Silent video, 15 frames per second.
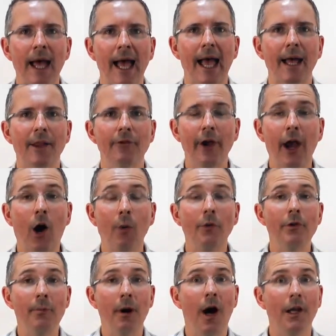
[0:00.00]
and say I
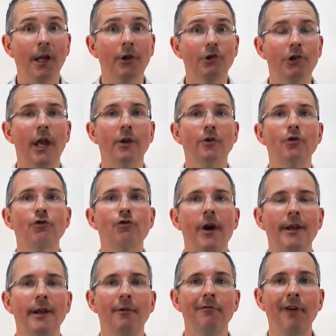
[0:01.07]
want to buy an exchange
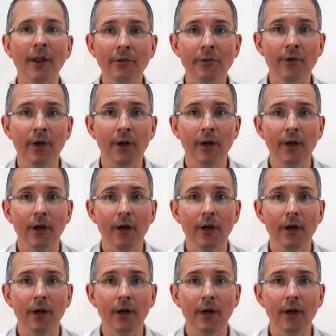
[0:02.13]
traded fund,